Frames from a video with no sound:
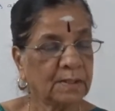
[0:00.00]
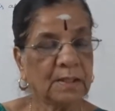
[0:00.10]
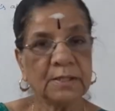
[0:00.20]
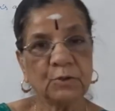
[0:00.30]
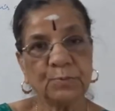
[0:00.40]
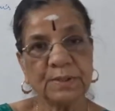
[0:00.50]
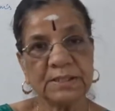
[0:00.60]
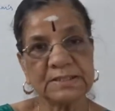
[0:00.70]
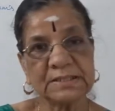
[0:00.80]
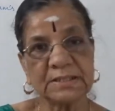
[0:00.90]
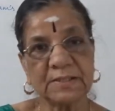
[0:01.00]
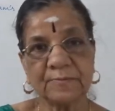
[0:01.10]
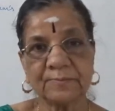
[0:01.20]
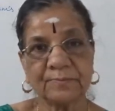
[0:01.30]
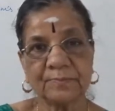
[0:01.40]
I hope you understand.
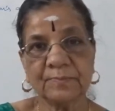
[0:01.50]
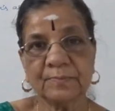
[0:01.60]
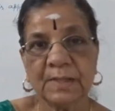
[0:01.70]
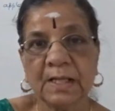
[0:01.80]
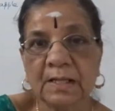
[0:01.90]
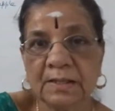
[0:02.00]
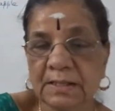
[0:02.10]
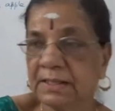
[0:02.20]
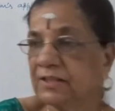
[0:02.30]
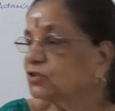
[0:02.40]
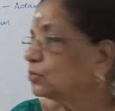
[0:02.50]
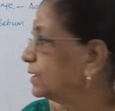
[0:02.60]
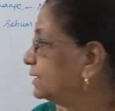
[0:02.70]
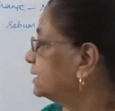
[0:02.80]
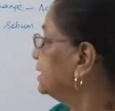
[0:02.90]
The next one,